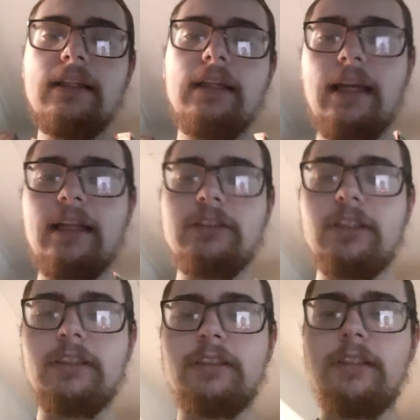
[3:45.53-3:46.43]
it's
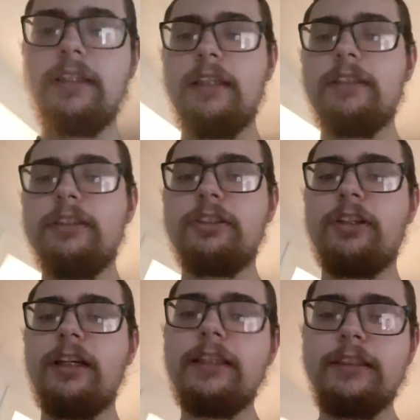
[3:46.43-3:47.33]
just it's just
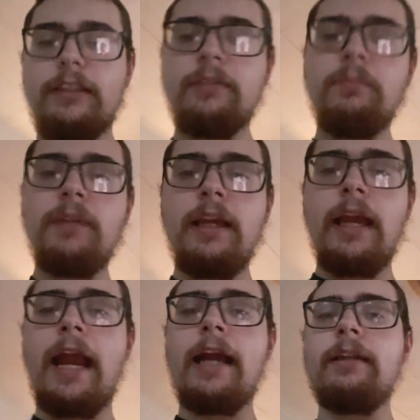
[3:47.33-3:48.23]
crazy.
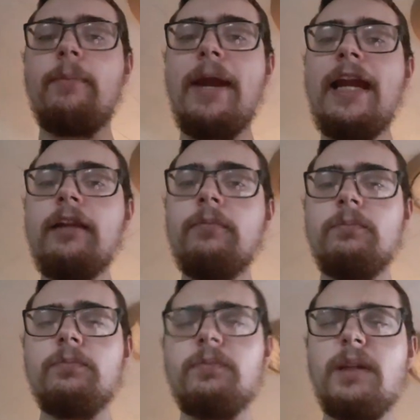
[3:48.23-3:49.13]
And the
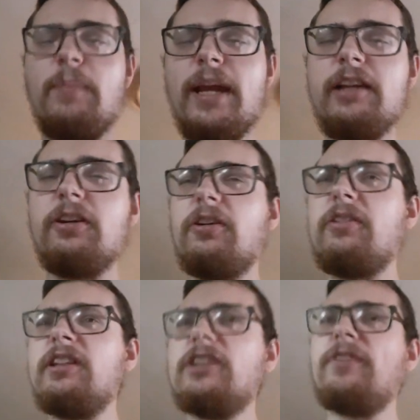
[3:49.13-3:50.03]
main the main girl
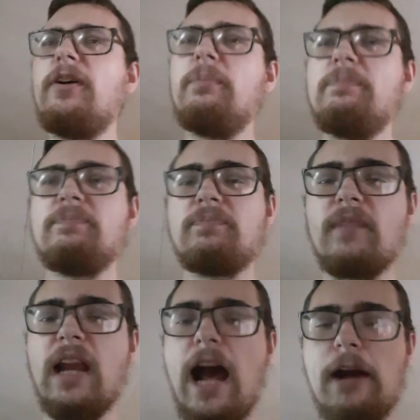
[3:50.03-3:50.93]
in this film,
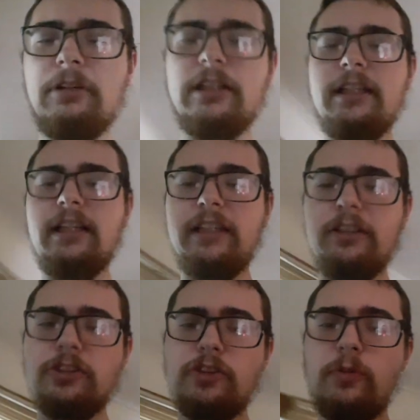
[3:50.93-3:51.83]
I really like her
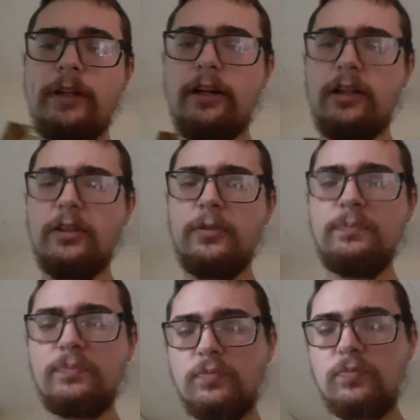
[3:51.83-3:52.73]
story arc.
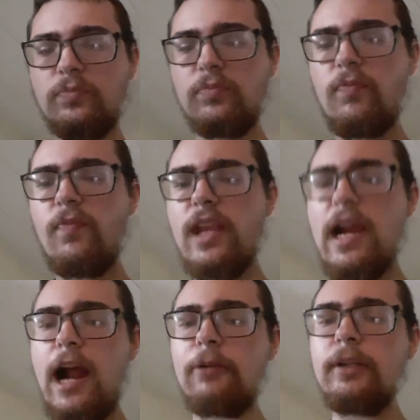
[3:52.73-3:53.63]

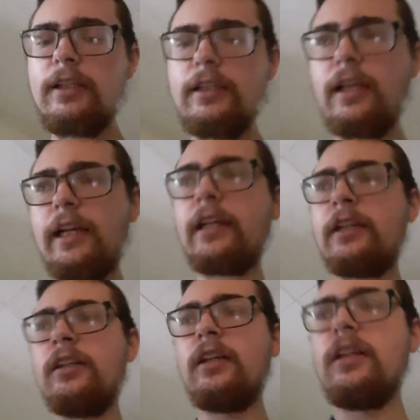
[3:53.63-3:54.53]
I really like
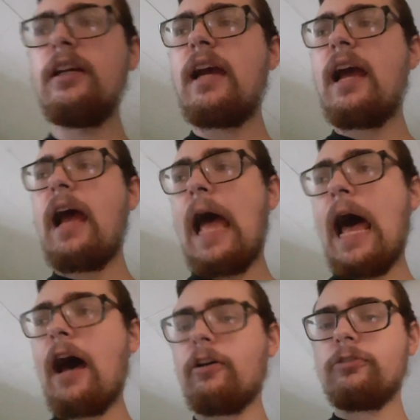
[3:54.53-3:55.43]

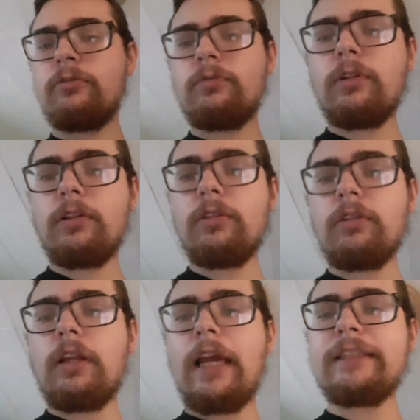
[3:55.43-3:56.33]
how
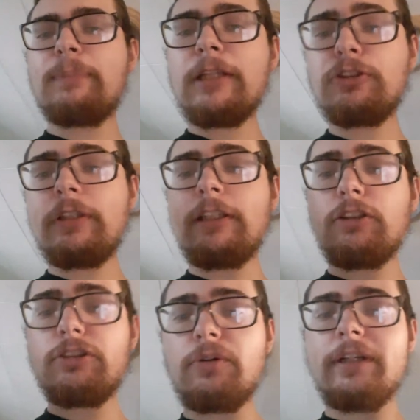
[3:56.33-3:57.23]
especially the
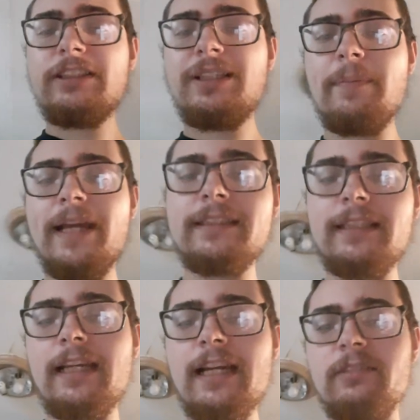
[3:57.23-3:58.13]
choice she makes in
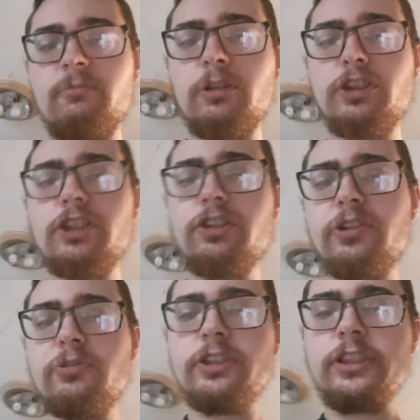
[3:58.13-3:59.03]
the end, what she
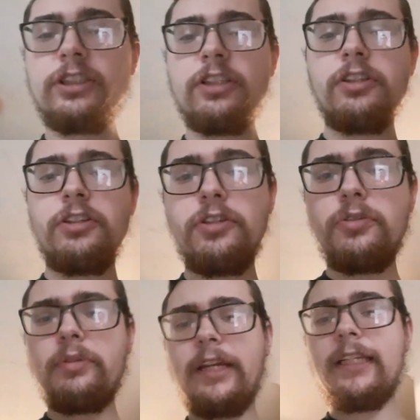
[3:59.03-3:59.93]
chooses to
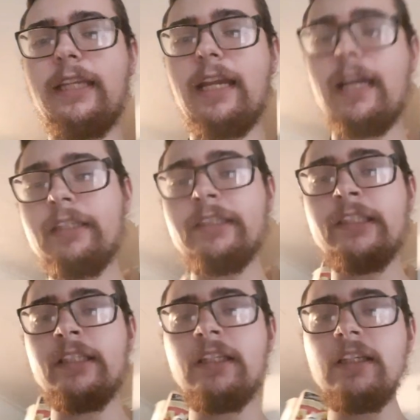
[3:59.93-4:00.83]
do in end,
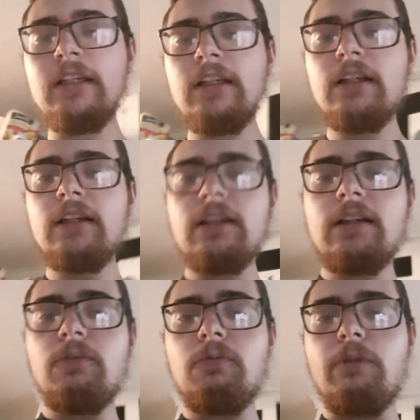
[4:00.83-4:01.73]

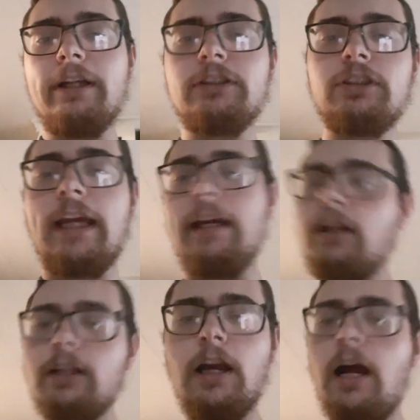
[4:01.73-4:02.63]
which they could
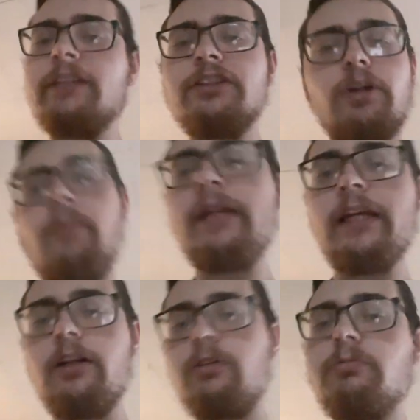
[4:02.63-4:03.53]
have gone so many
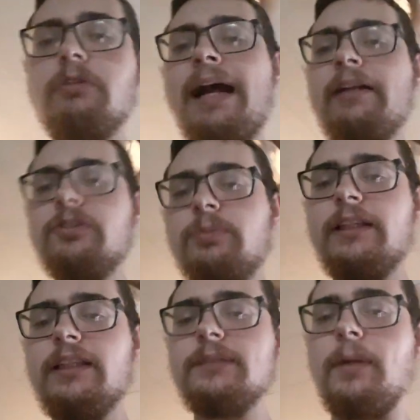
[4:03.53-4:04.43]
other routes with
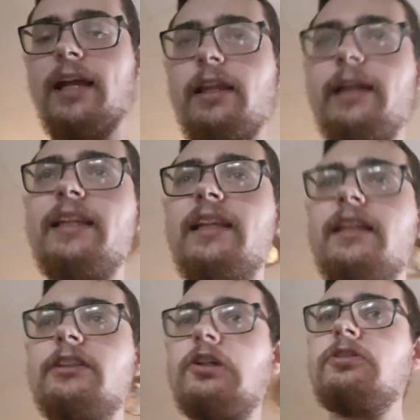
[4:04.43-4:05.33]
this, but I like that
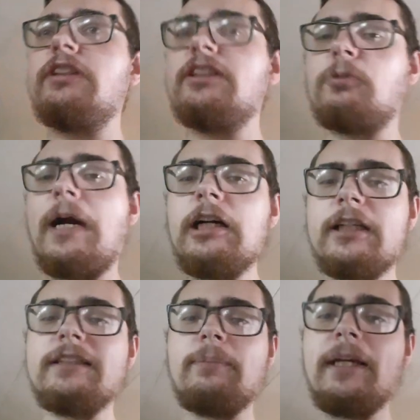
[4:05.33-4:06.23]
they chose this route
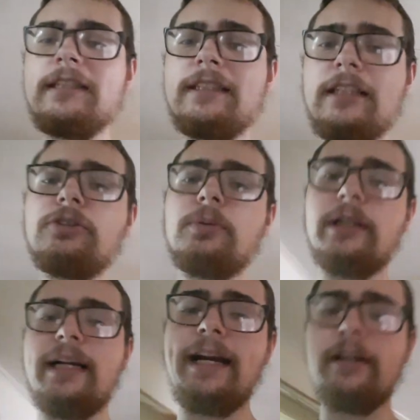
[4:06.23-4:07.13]
because it makes sense with her
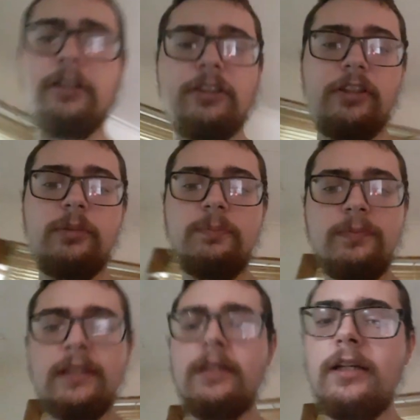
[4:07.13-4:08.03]
character.
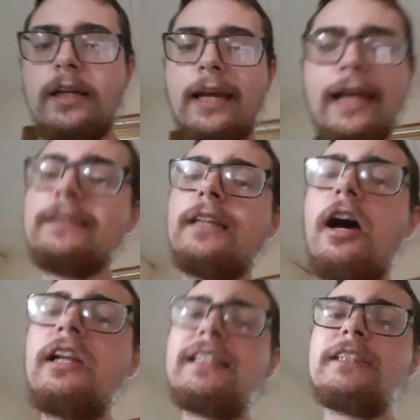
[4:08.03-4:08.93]
It's
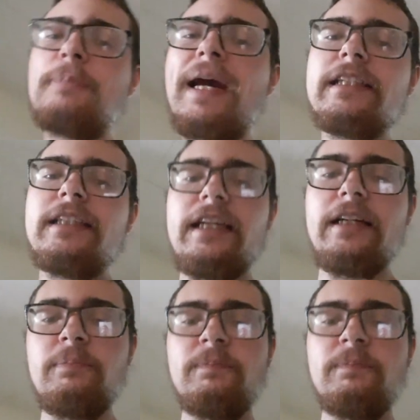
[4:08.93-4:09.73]
unexpected